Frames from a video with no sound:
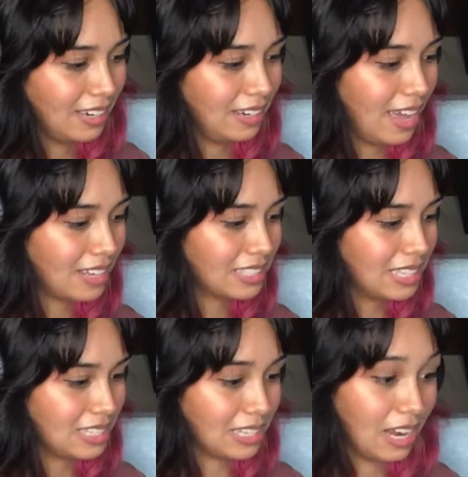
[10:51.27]
Next
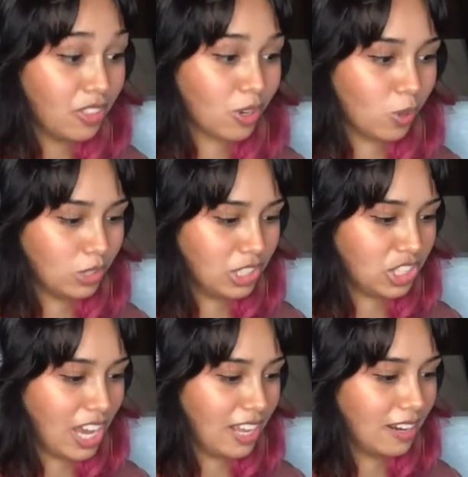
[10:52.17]
is another Goldie
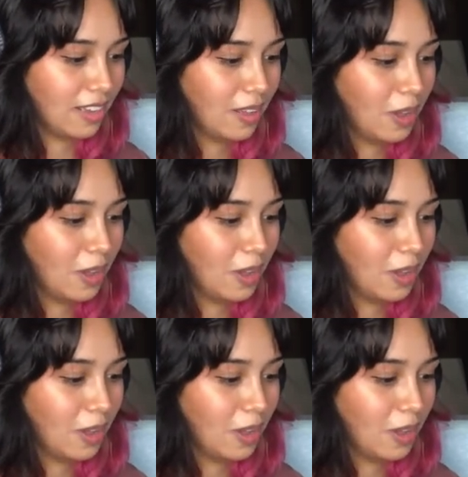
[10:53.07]
Jane.